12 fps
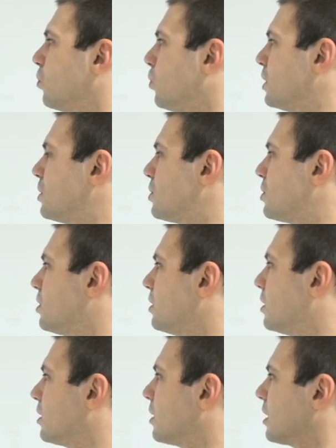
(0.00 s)
which
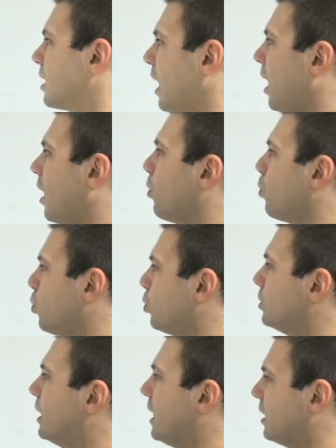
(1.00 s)

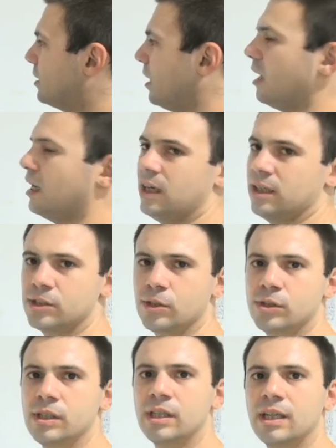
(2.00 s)
Caudeta, as
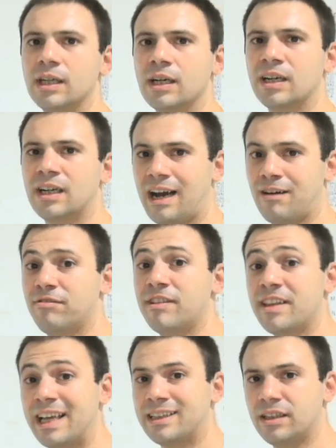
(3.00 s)
you see,
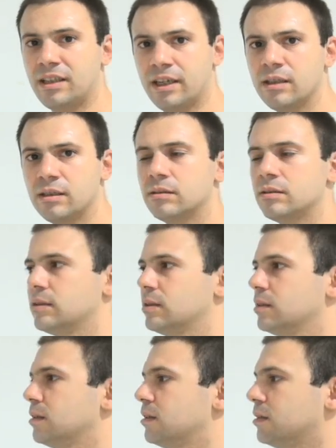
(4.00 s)
Gavdete,
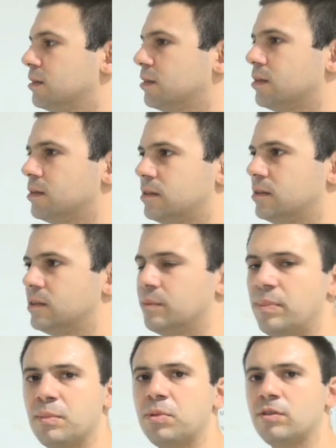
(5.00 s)
the
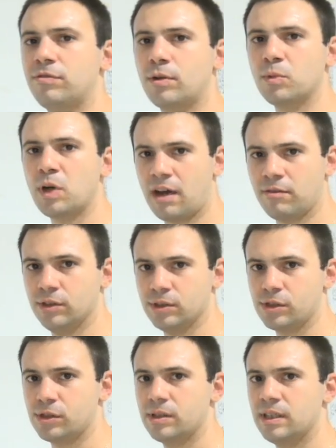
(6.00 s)
people from
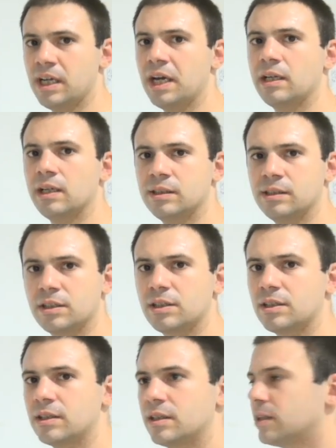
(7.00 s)
Gavdos, the island
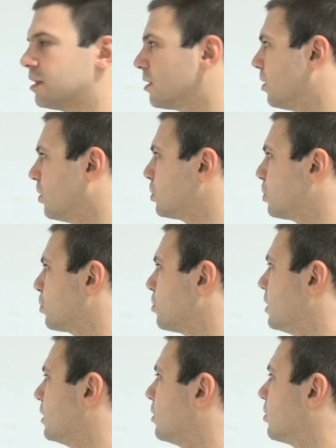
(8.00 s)
close to
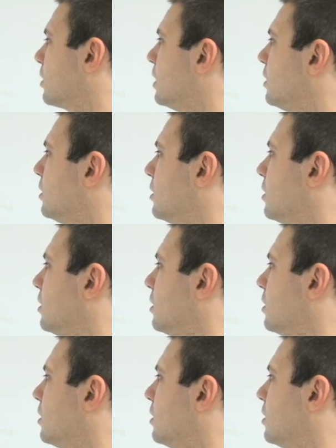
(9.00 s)
Crete, okay?